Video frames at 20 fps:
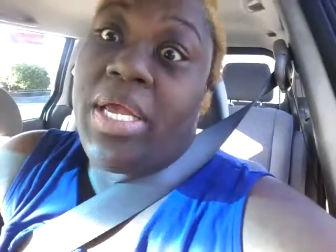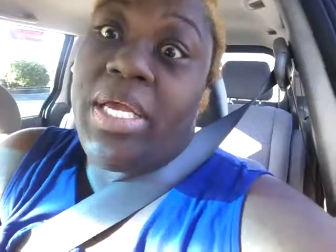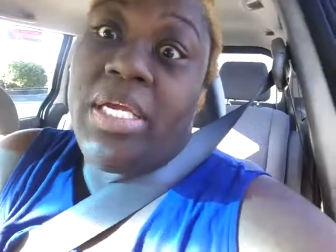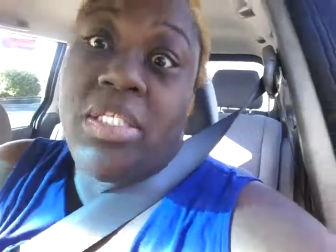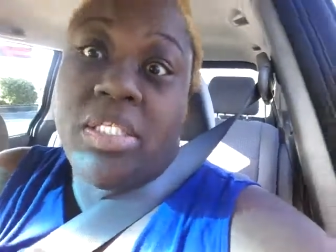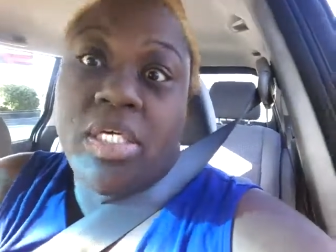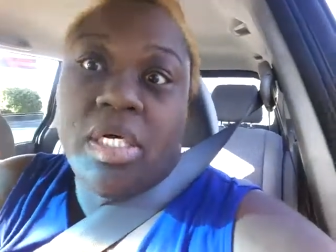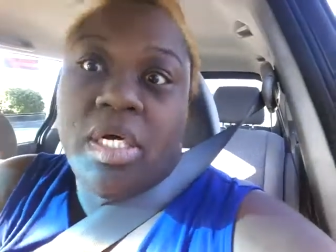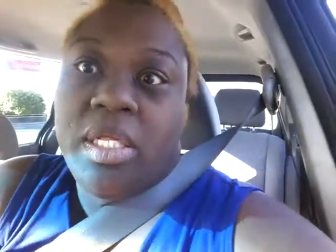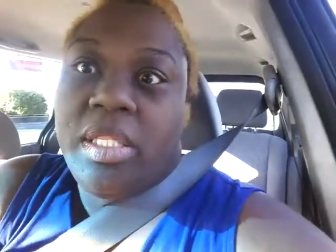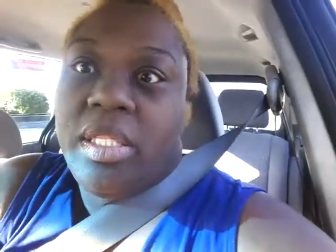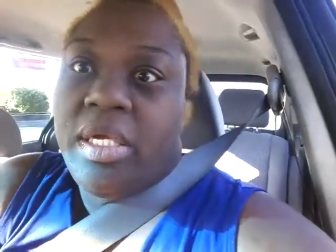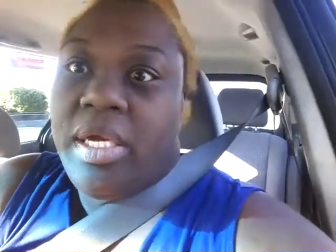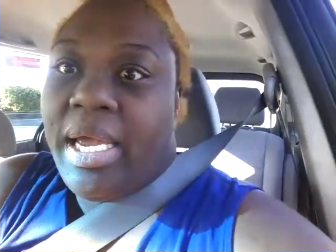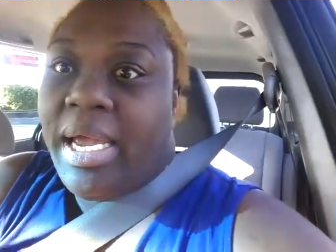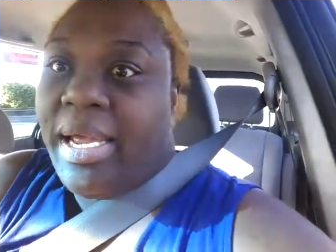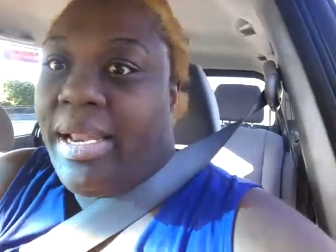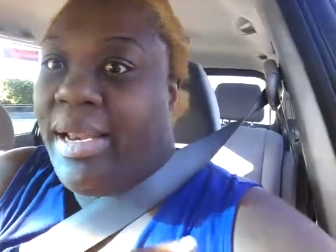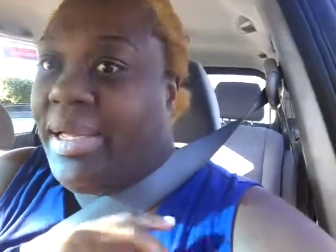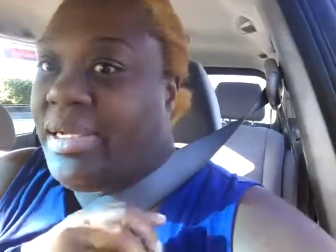each other
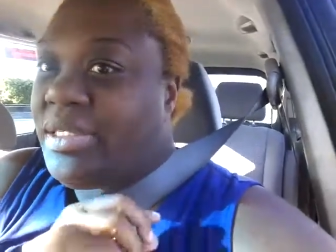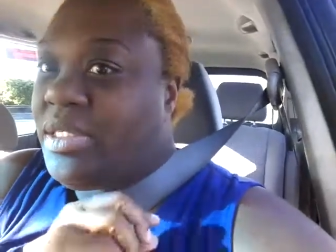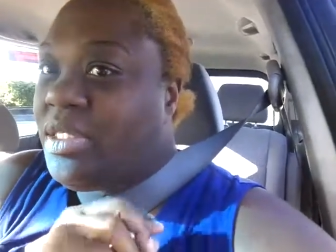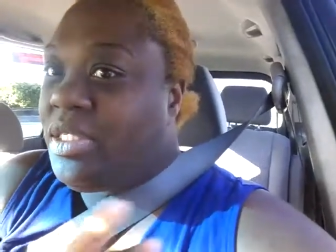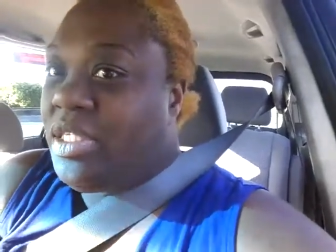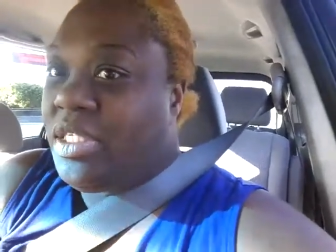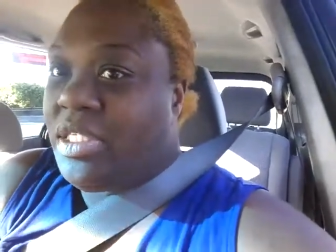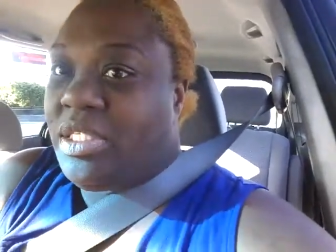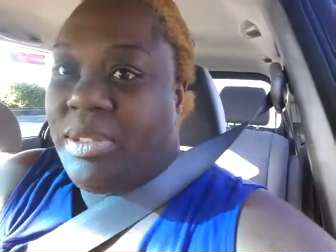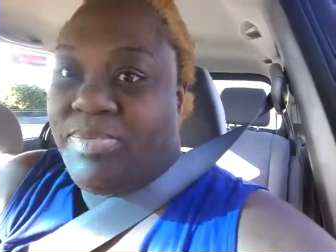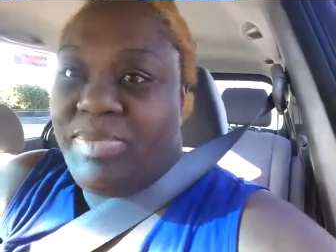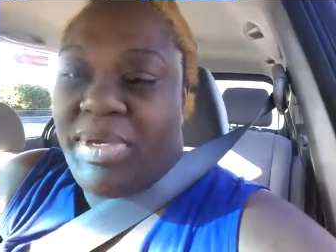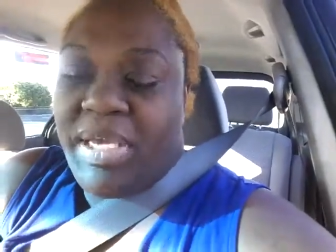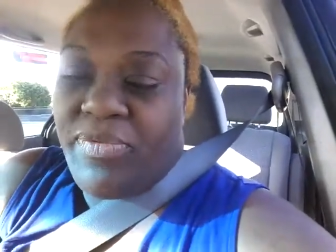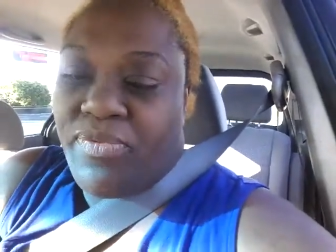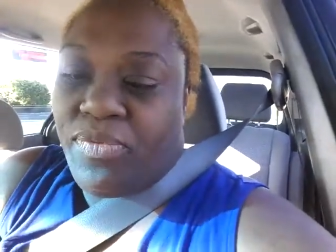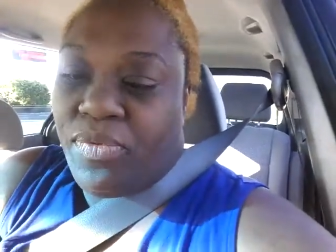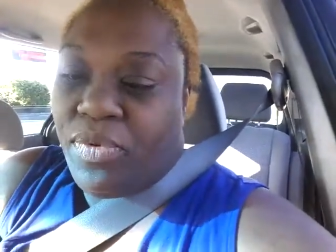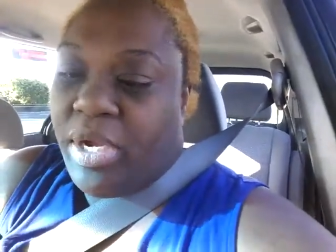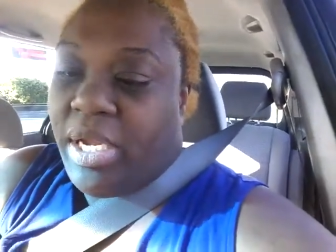and let's just be
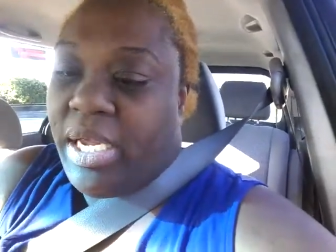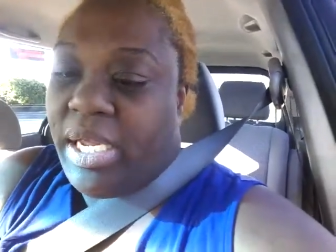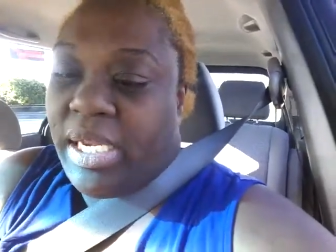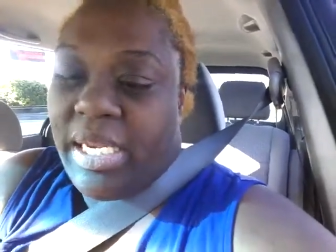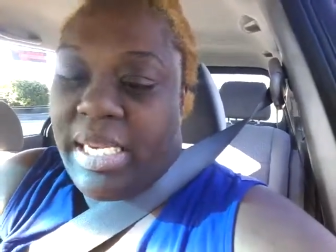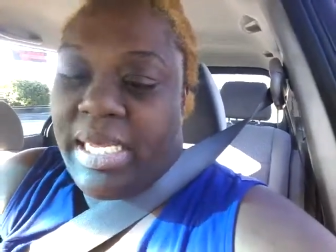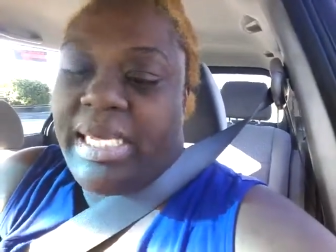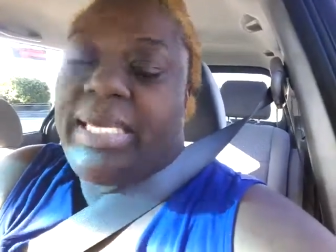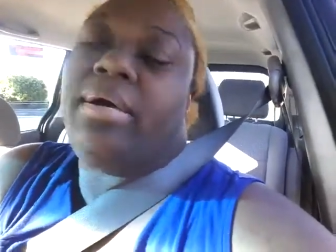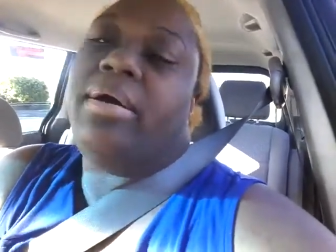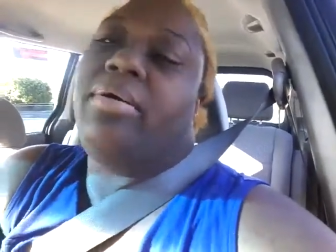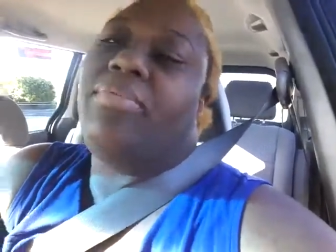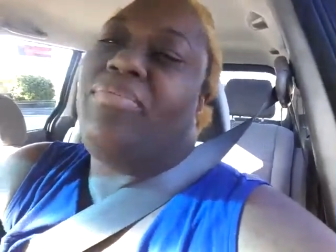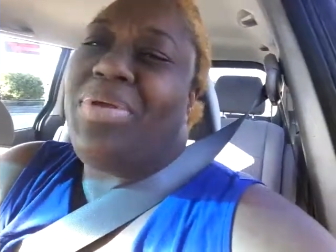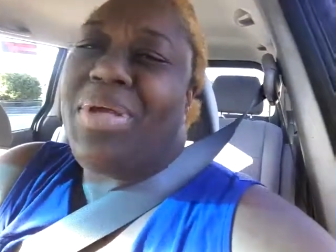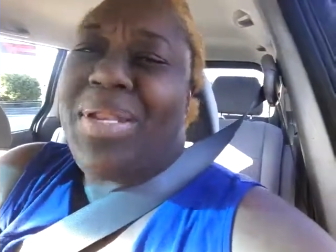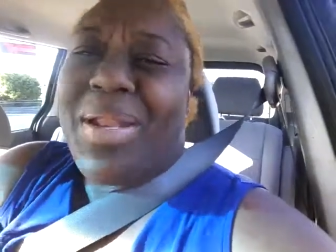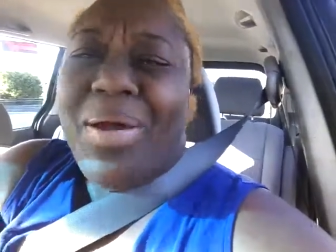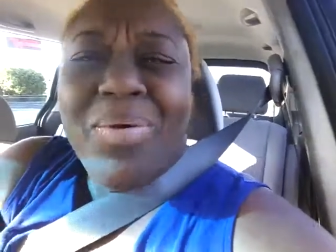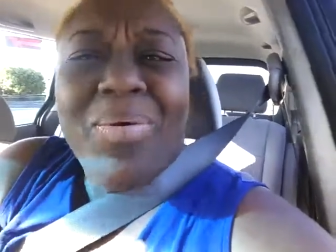free and live
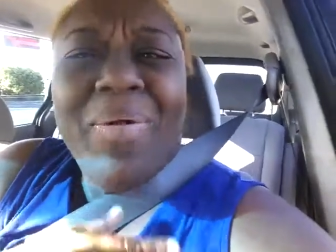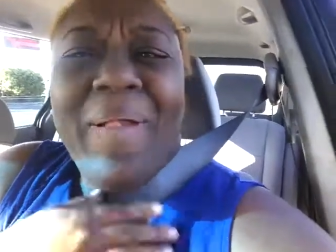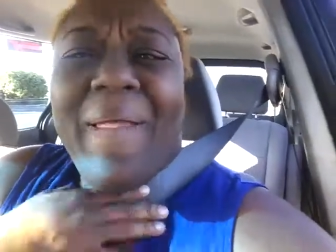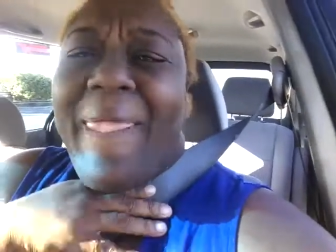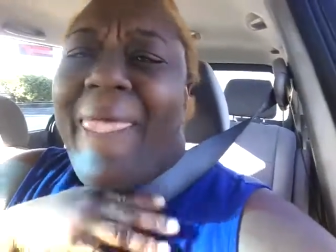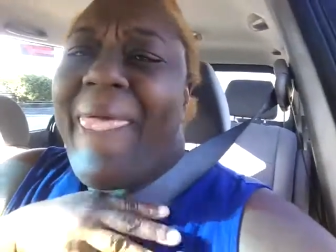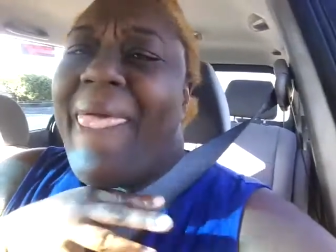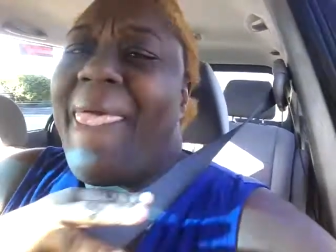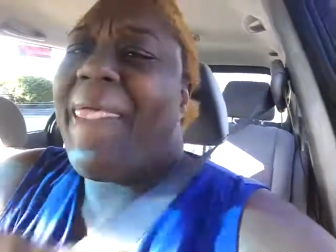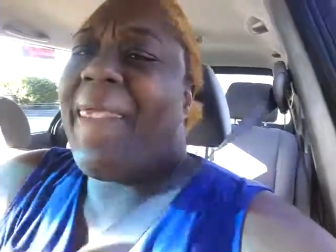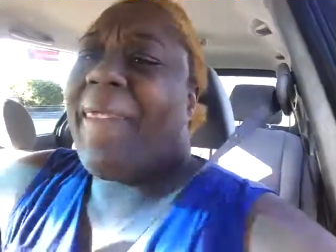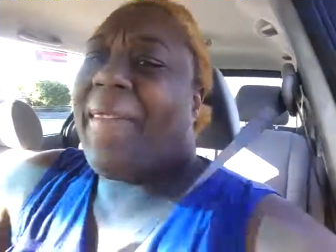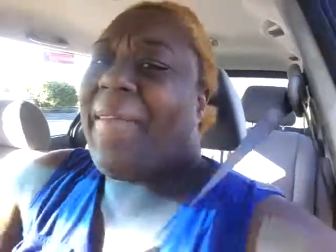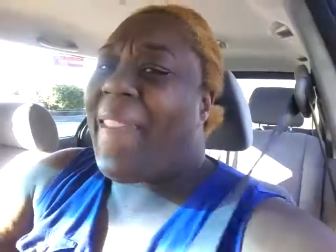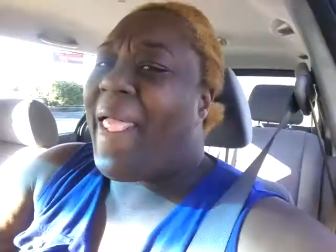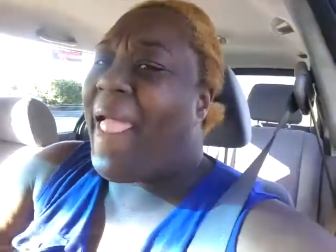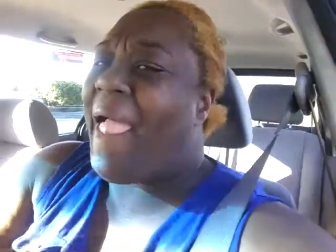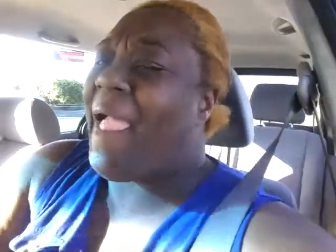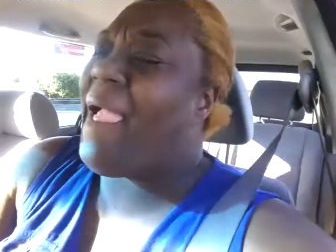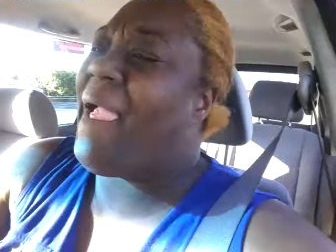you know
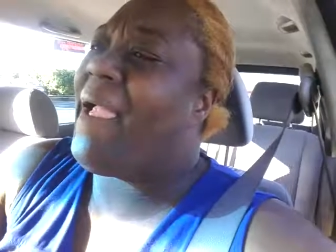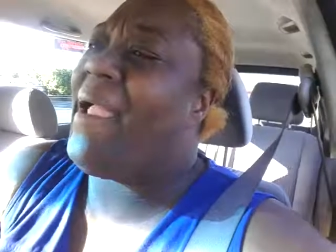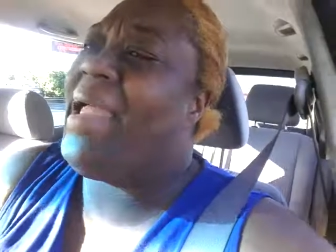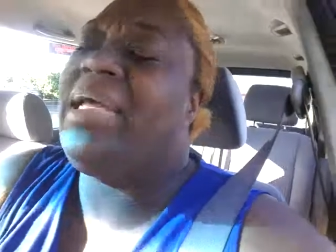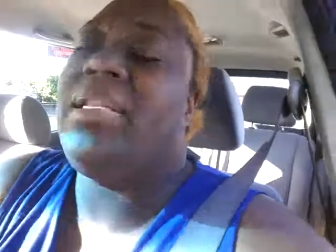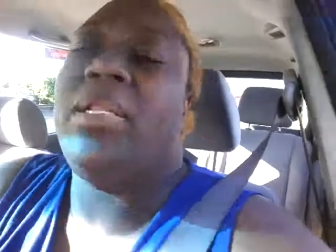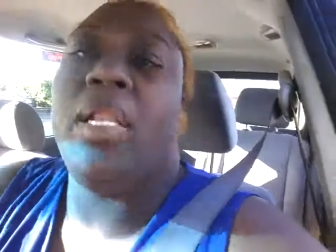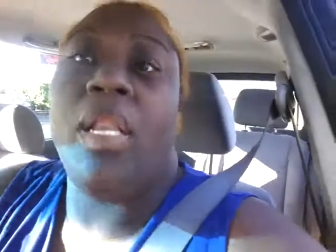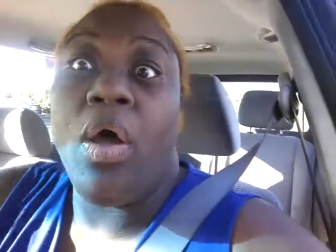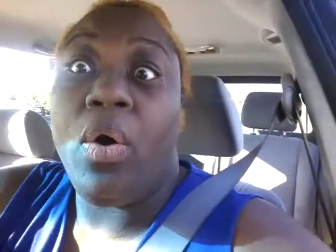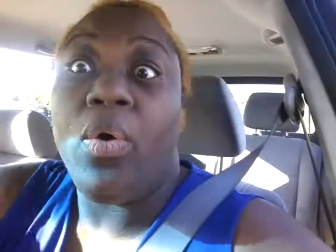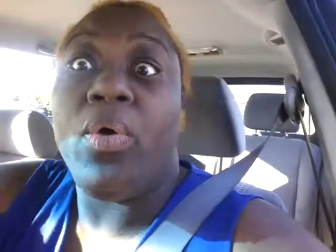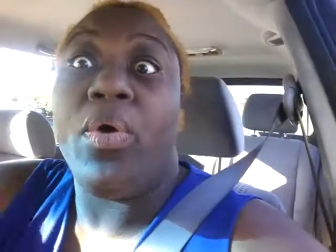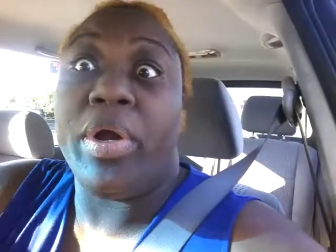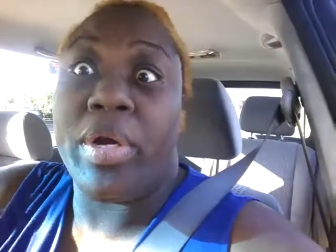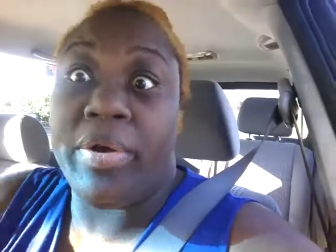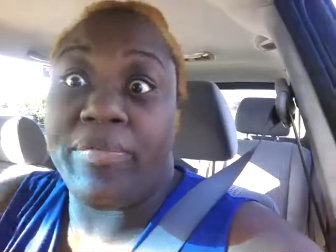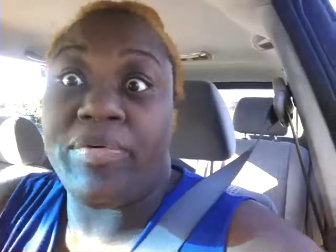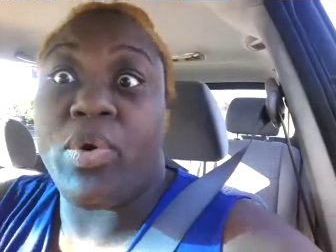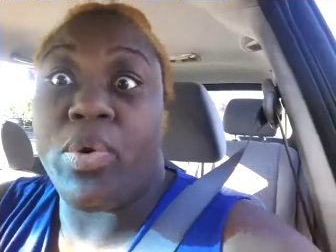like in the lord
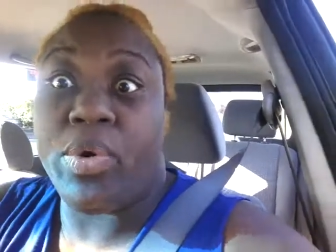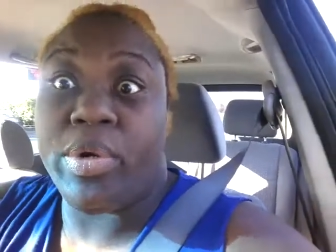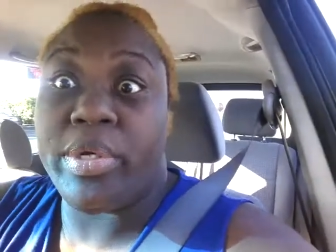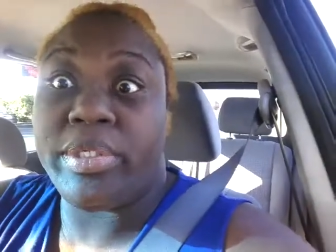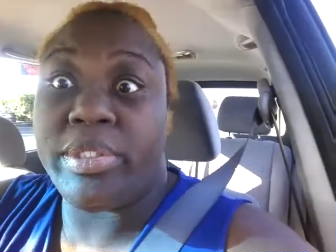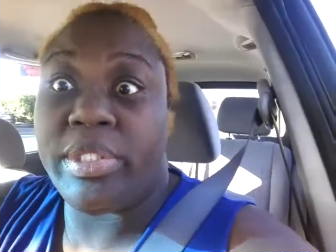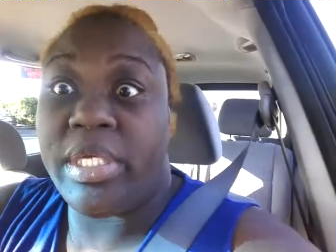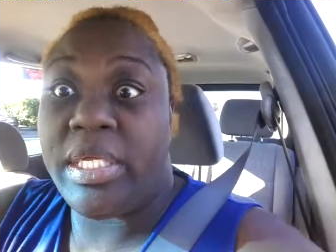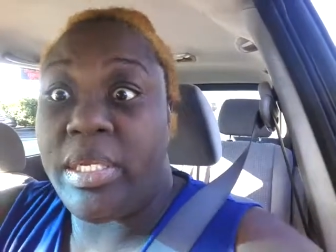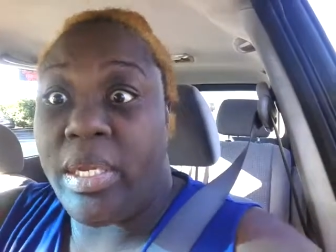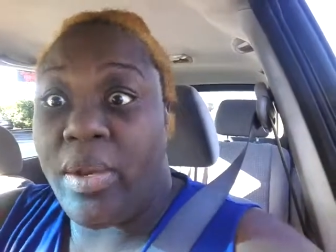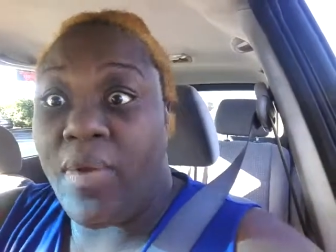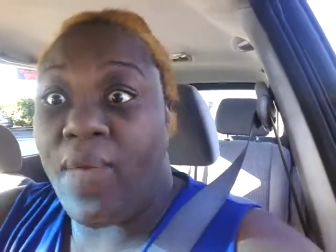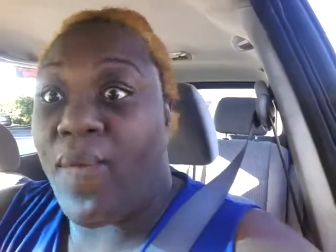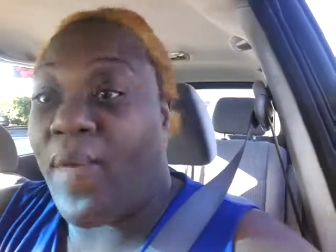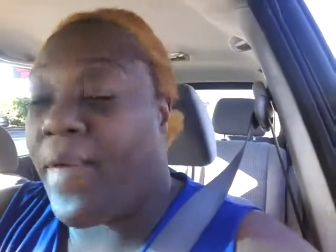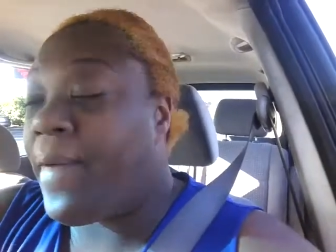of course in the lord